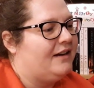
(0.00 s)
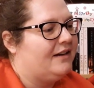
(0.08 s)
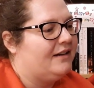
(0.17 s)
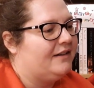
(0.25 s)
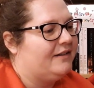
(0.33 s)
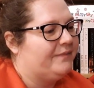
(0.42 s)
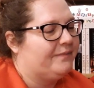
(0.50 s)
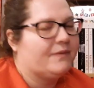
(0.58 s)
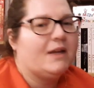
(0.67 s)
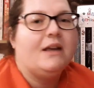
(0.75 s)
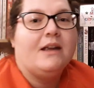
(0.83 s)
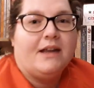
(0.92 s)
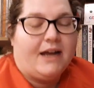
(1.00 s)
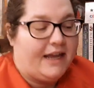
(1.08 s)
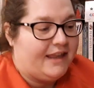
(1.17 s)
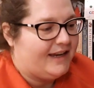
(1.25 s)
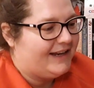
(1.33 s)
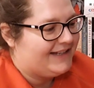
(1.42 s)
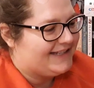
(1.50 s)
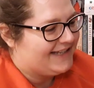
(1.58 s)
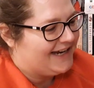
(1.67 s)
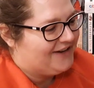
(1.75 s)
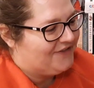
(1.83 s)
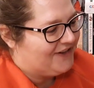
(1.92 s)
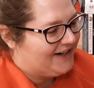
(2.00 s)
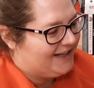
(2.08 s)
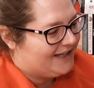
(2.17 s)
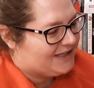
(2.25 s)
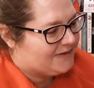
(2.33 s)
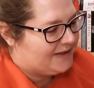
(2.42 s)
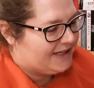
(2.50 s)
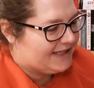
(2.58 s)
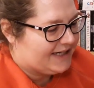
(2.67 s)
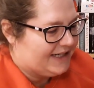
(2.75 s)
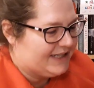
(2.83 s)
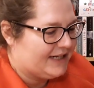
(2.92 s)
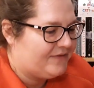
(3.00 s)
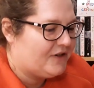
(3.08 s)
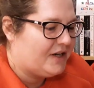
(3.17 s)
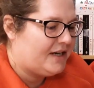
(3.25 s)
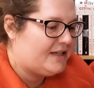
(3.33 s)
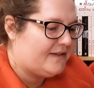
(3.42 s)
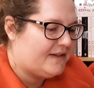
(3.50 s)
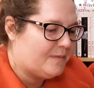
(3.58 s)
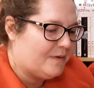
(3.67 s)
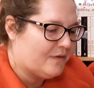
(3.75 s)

I think it's sci-fi. That's quite exciting. I've not heard of this before.